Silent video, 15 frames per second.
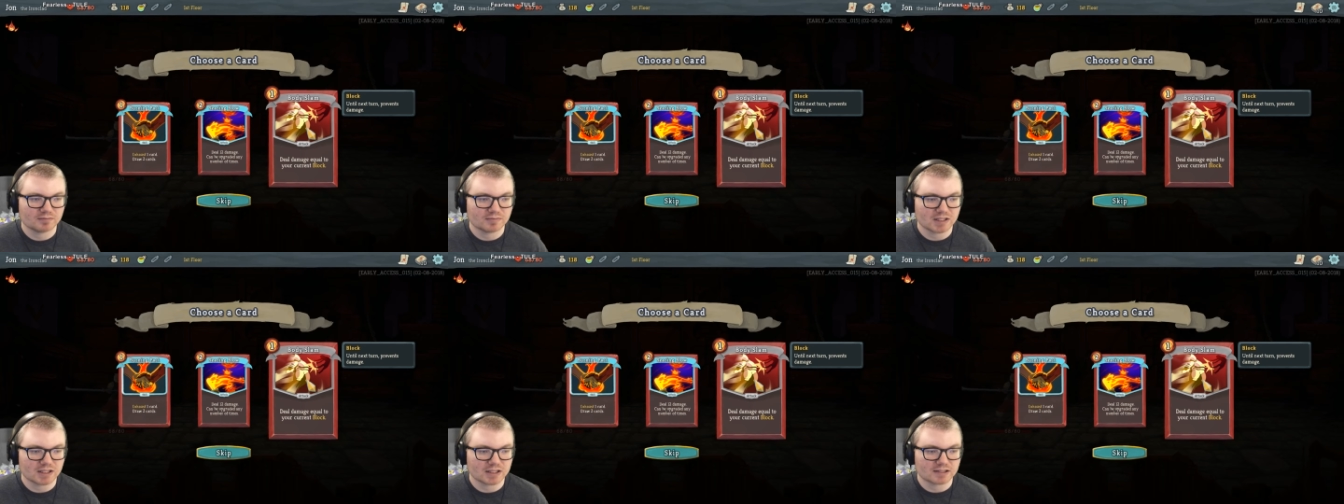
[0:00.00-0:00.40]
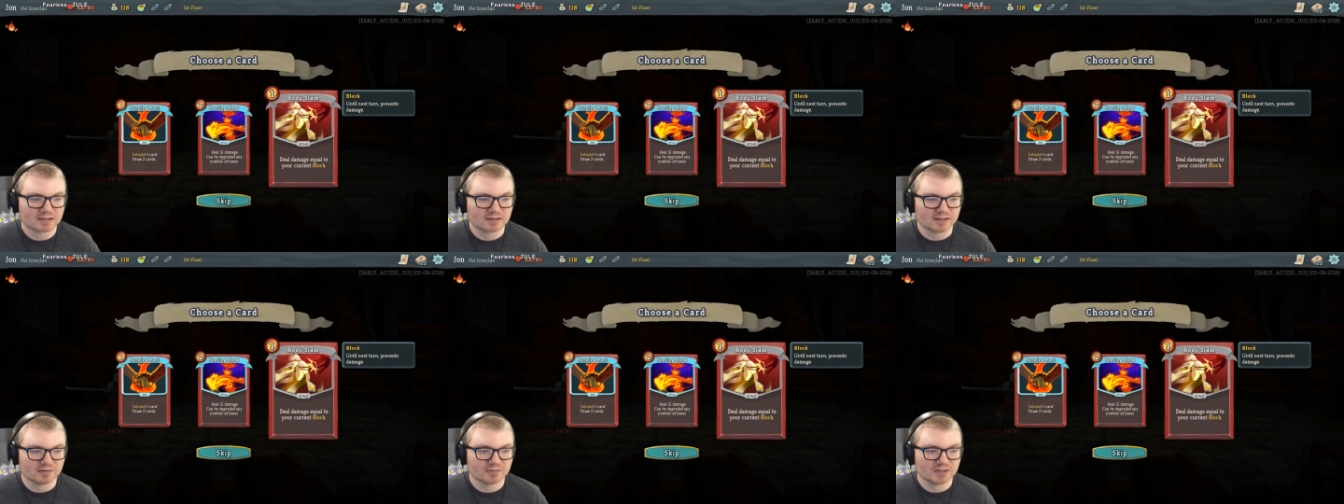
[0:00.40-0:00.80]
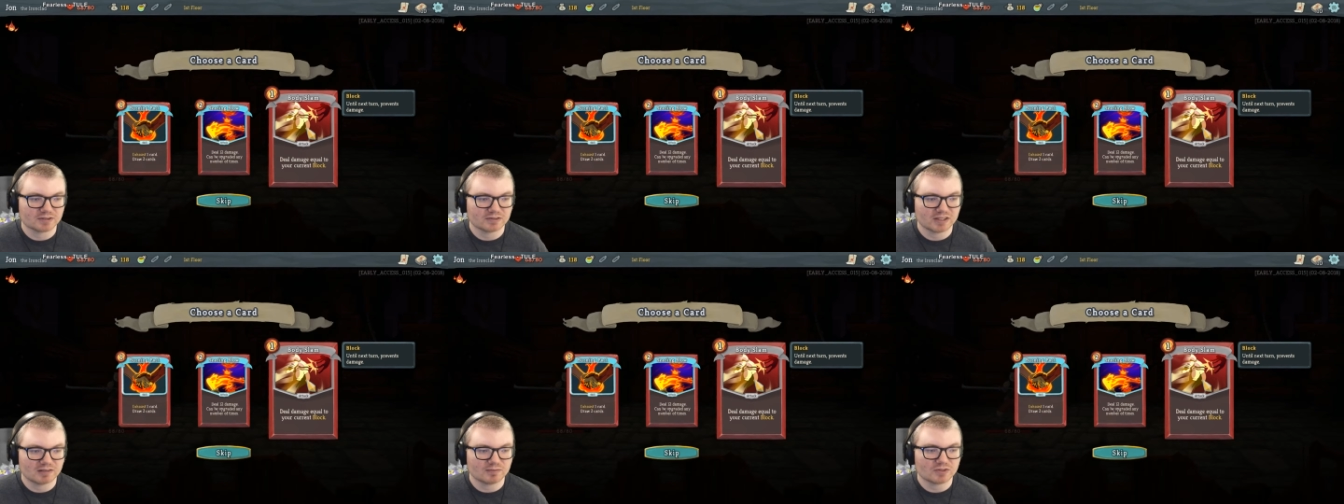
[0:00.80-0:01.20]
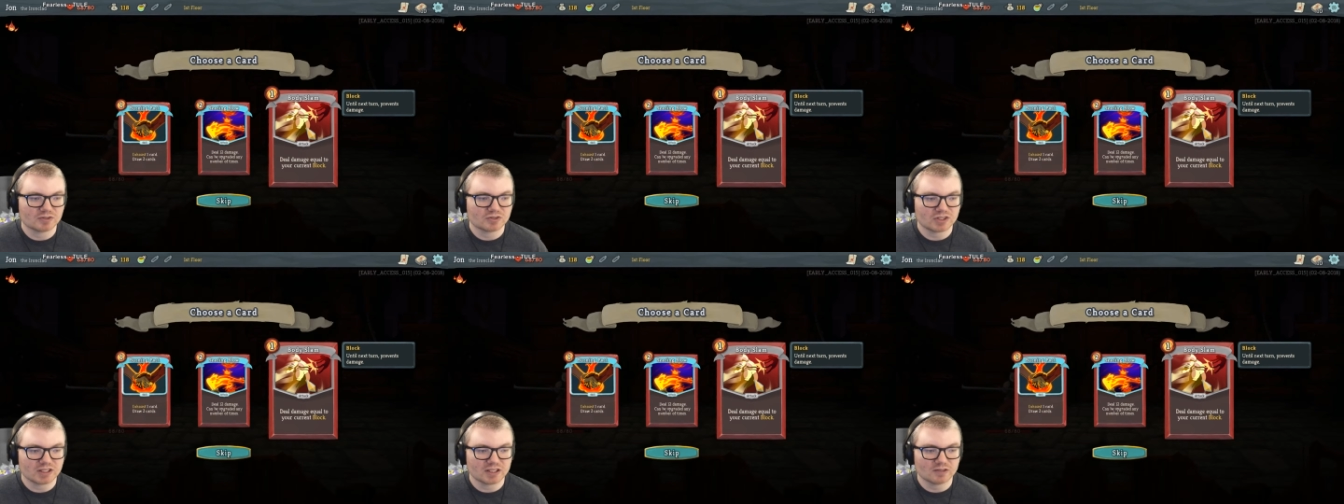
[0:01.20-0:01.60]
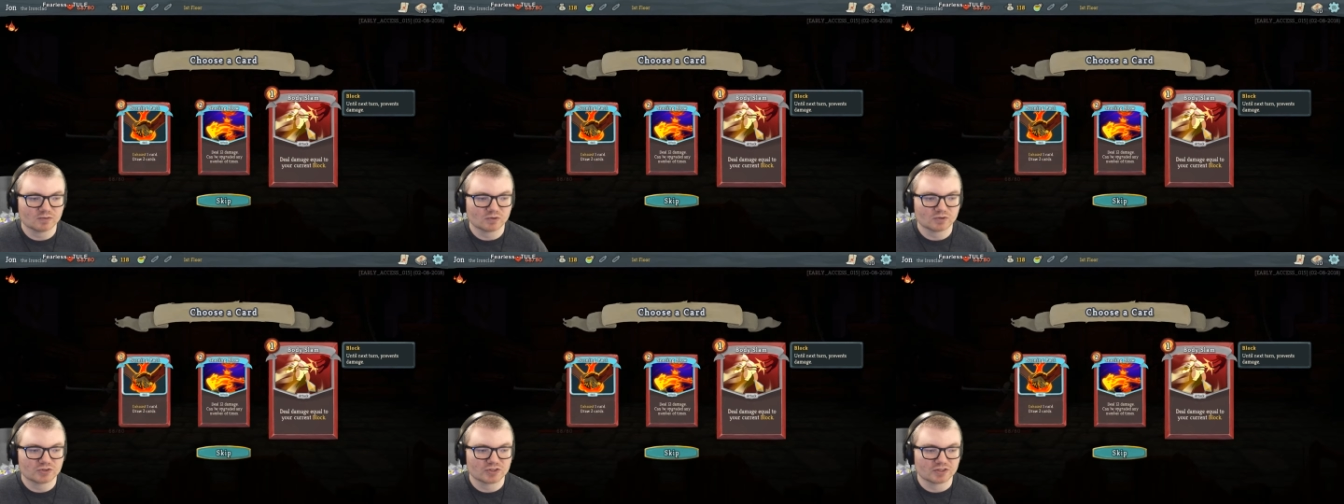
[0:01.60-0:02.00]
Body Slam. Deal damage
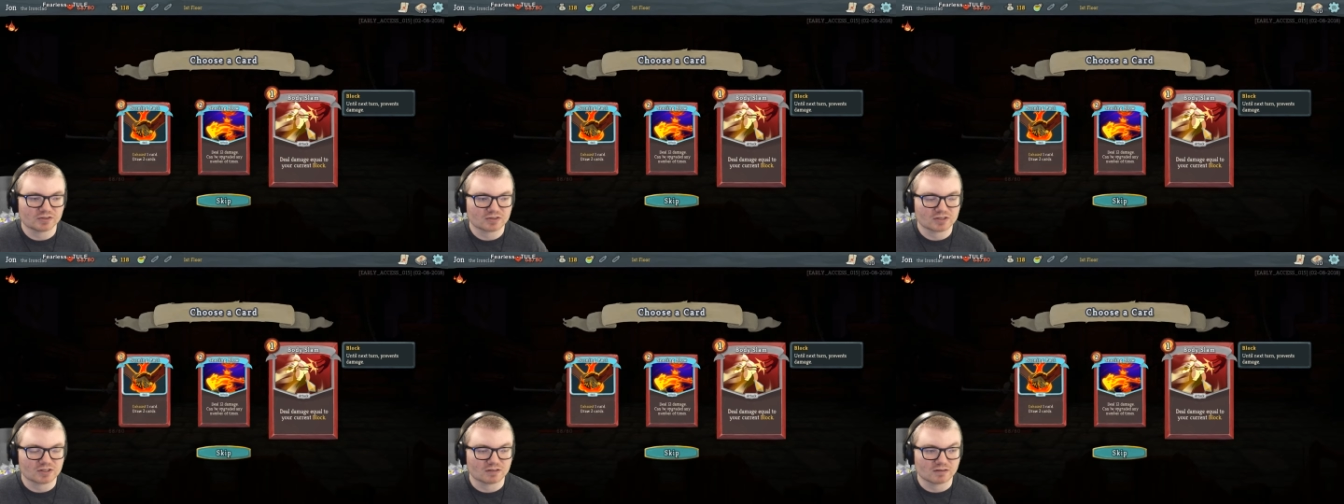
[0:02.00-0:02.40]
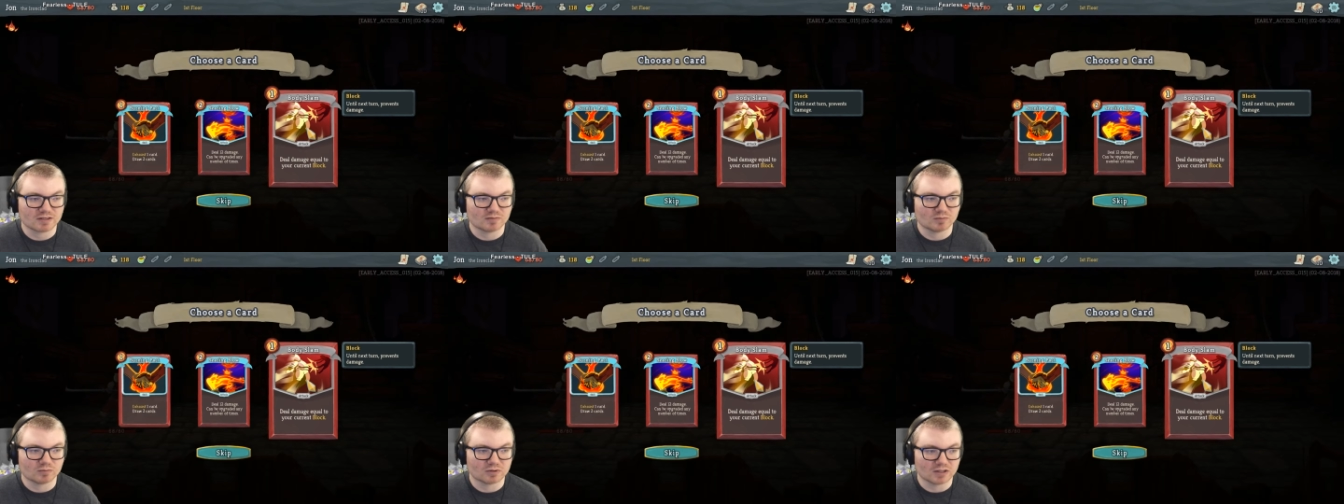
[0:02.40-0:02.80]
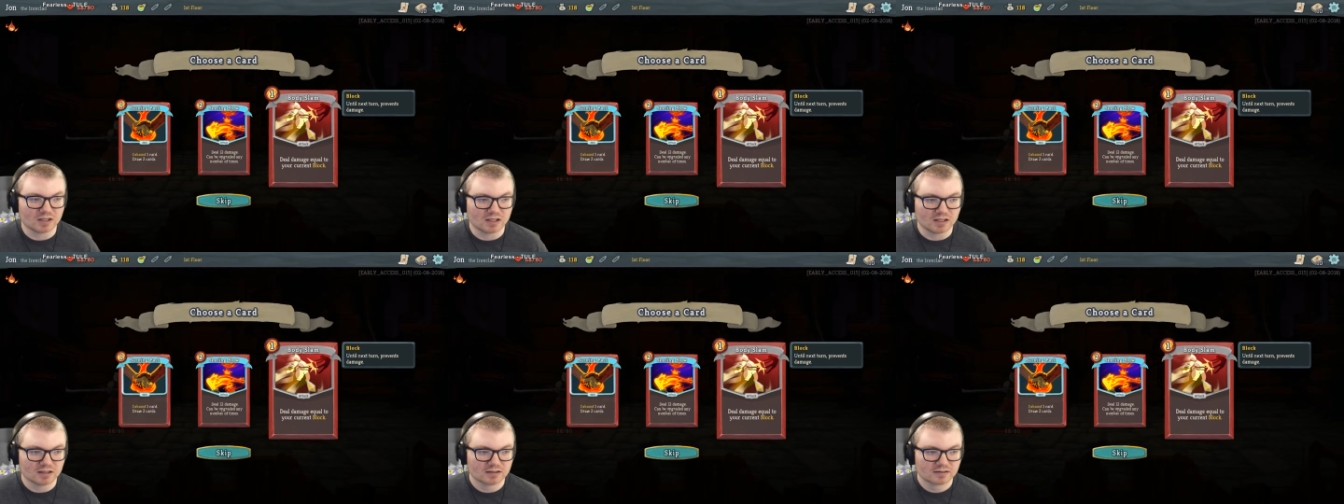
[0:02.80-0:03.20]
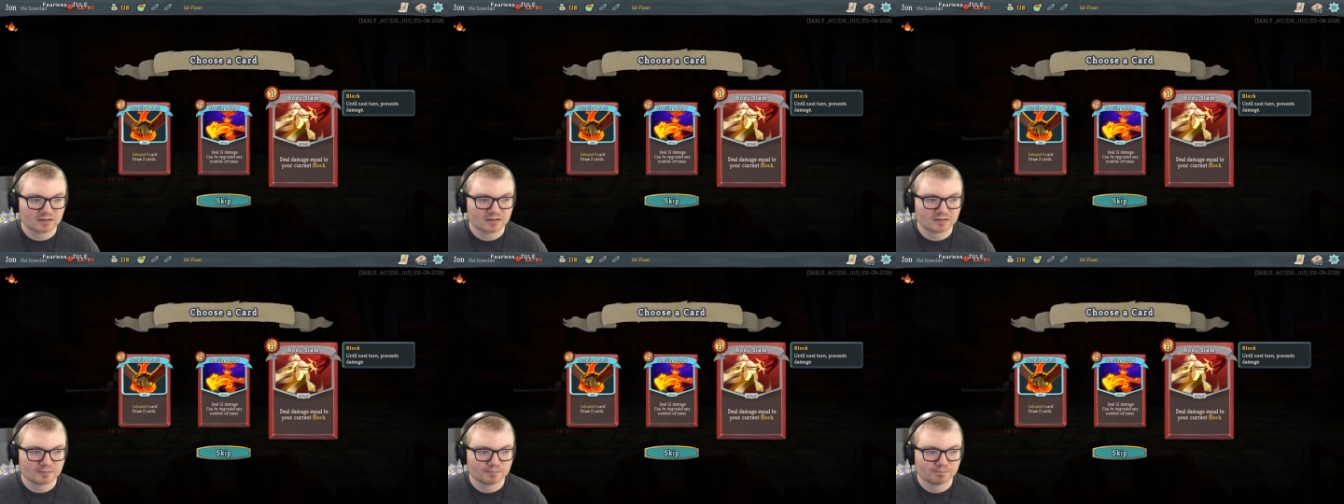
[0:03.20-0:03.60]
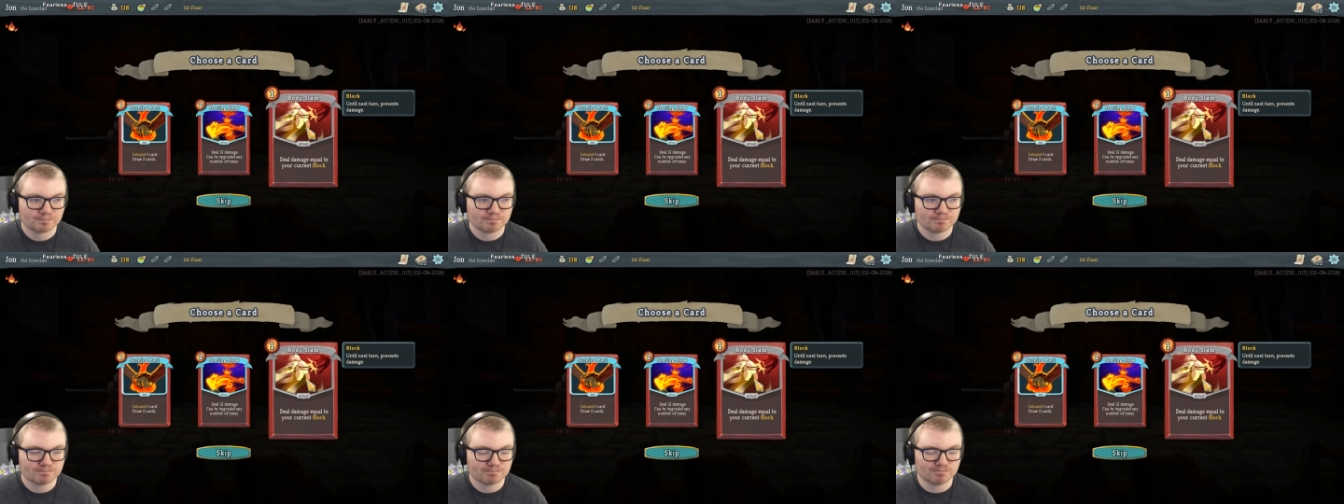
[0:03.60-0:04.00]
equal to your current block.
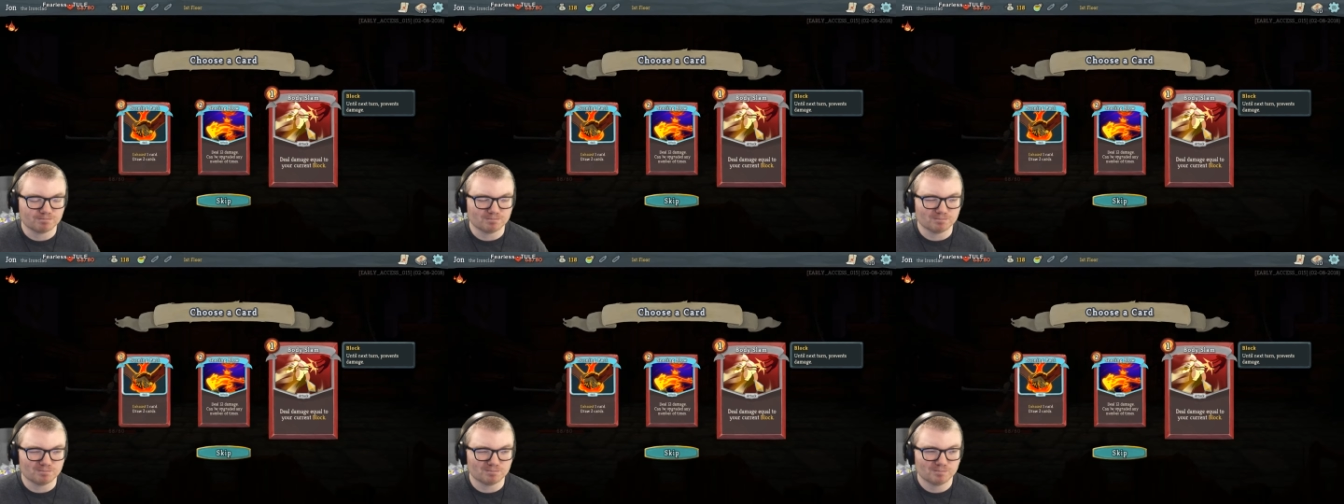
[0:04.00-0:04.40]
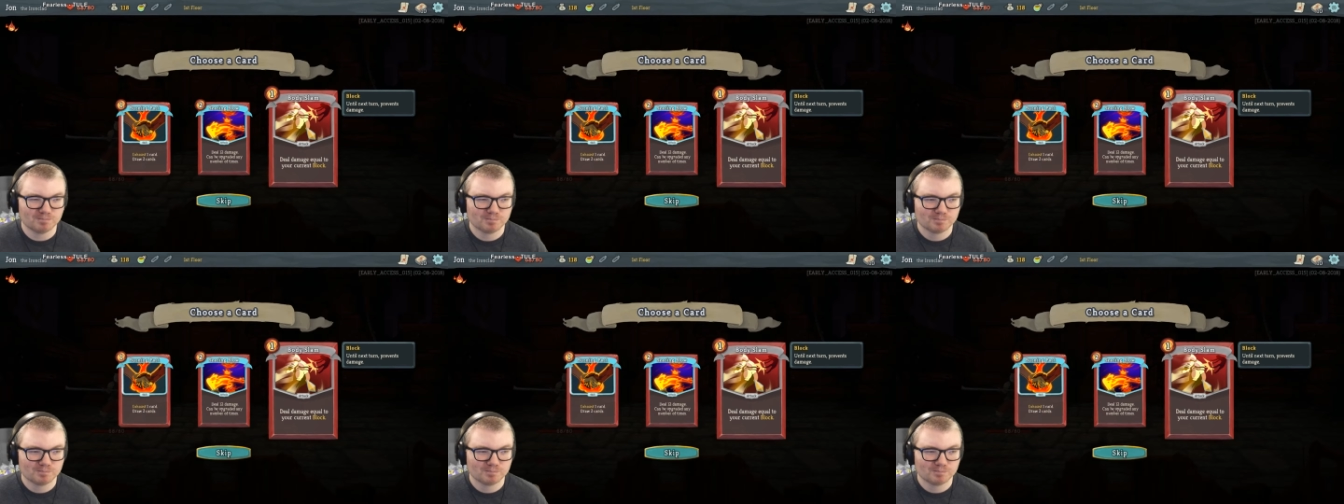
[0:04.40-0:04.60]
Hmm.